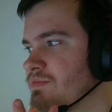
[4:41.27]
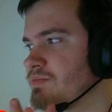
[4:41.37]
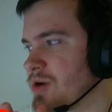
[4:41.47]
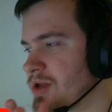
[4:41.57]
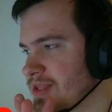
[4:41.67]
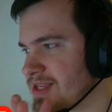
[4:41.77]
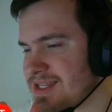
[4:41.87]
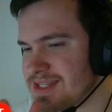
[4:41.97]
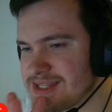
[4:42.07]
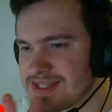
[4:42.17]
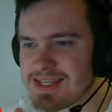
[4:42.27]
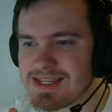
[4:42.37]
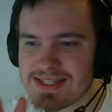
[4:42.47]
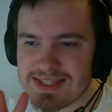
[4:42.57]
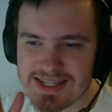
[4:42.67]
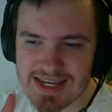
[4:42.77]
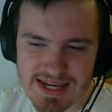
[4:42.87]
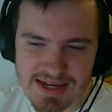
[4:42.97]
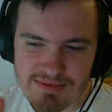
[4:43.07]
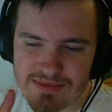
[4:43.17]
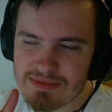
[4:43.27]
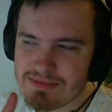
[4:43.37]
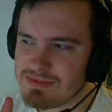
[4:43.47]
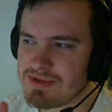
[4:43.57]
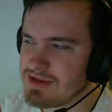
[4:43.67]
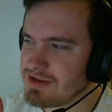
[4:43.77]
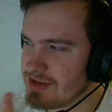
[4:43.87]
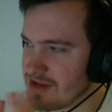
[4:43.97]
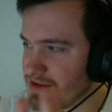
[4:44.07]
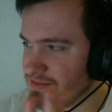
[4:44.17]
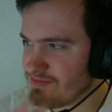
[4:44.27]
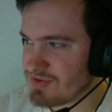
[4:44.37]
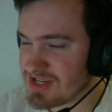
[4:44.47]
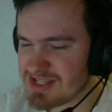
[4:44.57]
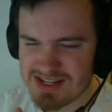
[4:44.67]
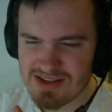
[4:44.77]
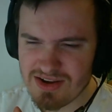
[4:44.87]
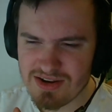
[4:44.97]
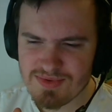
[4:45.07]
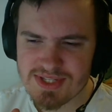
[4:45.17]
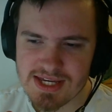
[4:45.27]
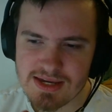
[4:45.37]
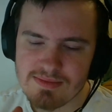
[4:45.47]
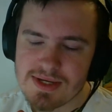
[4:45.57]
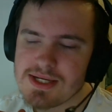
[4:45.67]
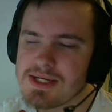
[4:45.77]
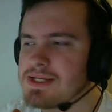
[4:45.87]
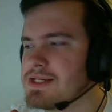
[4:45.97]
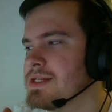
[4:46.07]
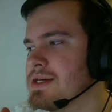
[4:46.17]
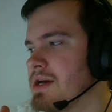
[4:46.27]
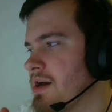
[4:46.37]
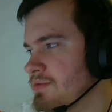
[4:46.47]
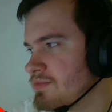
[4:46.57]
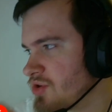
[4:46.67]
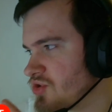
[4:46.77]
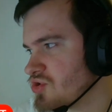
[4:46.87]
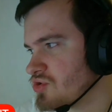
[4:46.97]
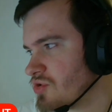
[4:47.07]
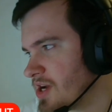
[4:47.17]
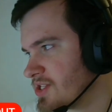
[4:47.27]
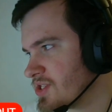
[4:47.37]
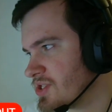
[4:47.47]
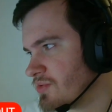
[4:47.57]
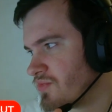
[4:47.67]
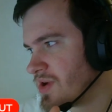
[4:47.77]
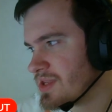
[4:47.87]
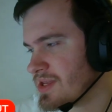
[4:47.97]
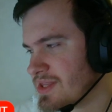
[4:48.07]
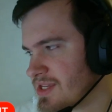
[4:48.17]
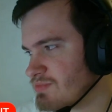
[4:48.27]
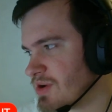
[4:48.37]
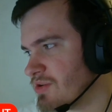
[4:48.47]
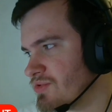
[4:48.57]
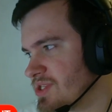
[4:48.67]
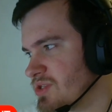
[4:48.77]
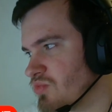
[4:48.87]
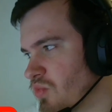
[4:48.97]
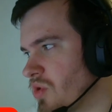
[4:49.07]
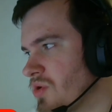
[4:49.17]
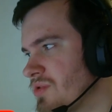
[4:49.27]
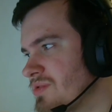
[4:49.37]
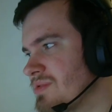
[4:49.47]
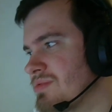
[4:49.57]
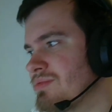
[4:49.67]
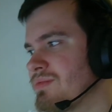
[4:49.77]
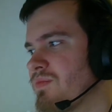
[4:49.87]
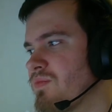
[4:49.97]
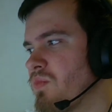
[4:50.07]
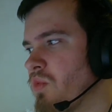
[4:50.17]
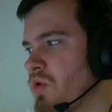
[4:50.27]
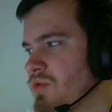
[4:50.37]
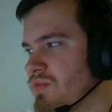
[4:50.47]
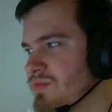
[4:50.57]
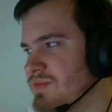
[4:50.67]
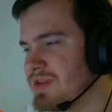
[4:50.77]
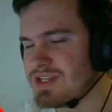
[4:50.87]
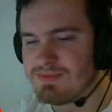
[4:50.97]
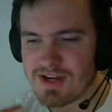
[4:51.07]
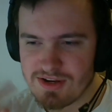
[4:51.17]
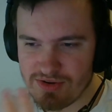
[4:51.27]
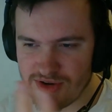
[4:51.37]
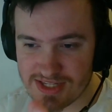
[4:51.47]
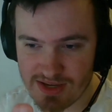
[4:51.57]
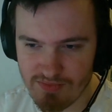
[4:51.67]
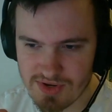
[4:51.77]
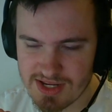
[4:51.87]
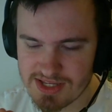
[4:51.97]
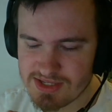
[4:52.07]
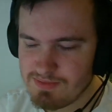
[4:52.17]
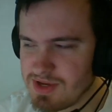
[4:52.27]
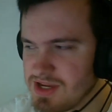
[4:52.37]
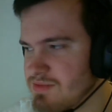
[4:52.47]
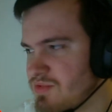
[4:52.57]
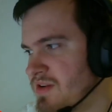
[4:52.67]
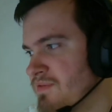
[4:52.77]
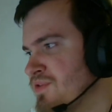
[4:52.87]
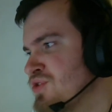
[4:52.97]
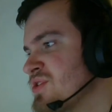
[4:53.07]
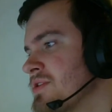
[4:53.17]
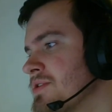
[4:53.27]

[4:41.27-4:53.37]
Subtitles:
But this team, the predicted lineups team, I'm not sure as to whether this poses what this Man United team would need to beat Brentford,